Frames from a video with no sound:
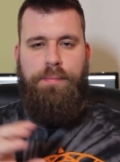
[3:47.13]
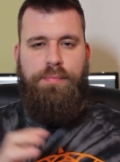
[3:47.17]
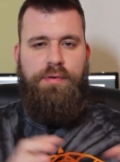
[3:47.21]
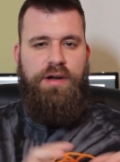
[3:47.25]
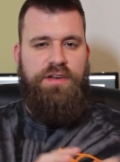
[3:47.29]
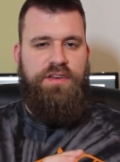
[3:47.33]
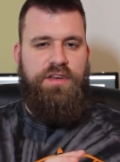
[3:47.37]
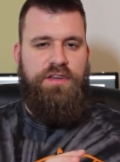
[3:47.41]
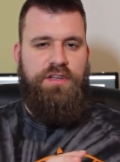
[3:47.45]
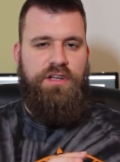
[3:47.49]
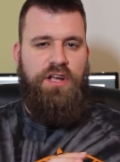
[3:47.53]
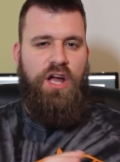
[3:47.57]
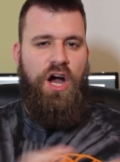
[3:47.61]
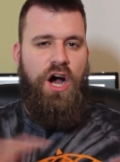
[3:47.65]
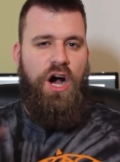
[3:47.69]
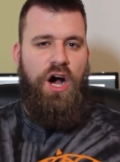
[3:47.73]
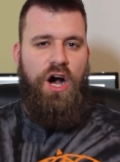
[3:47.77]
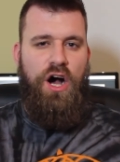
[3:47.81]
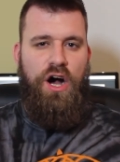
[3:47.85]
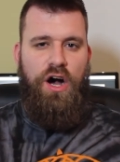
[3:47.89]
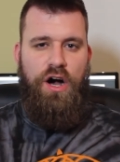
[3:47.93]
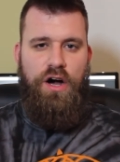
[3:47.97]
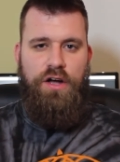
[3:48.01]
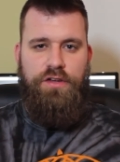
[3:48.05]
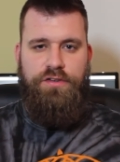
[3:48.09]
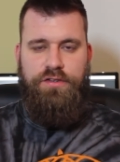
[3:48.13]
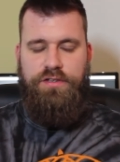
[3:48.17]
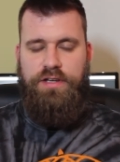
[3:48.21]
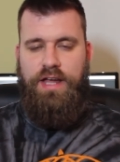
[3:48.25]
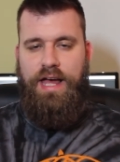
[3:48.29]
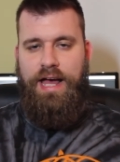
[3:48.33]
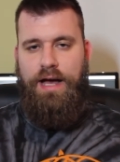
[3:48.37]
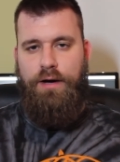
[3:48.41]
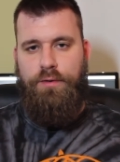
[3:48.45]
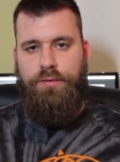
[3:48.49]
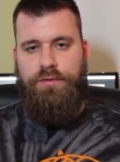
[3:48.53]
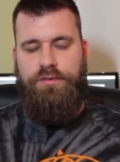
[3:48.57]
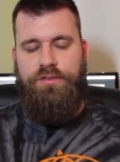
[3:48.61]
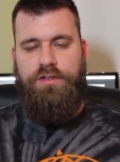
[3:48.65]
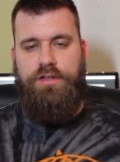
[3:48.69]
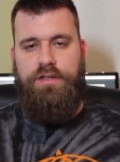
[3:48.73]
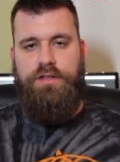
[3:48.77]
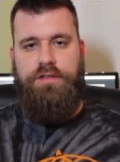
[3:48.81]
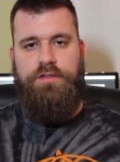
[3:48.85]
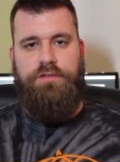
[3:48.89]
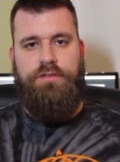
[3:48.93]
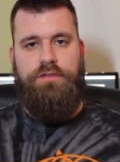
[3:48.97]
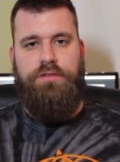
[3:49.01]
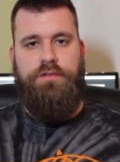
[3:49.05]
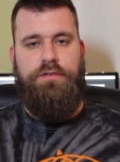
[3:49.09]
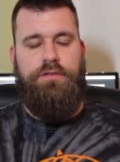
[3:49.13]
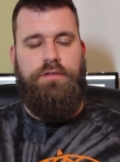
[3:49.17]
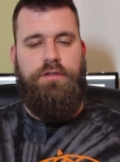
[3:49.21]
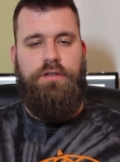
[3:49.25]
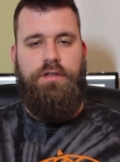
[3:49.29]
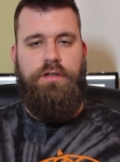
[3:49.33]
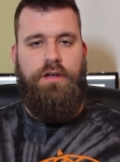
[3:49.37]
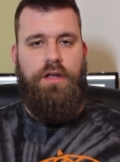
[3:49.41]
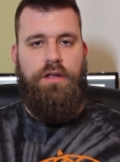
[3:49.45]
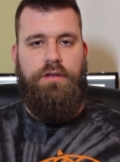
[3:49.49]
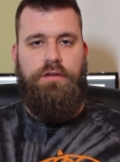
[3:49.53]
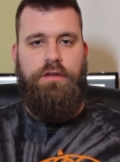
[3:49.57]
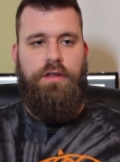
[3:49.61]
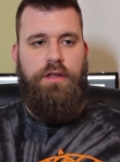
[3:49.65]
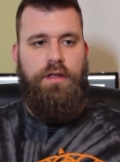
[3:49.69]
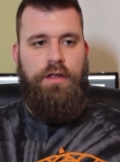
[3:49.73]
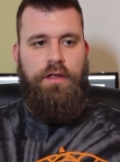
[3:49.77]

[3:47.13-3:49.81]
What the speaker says: branded cars and houses, and you know,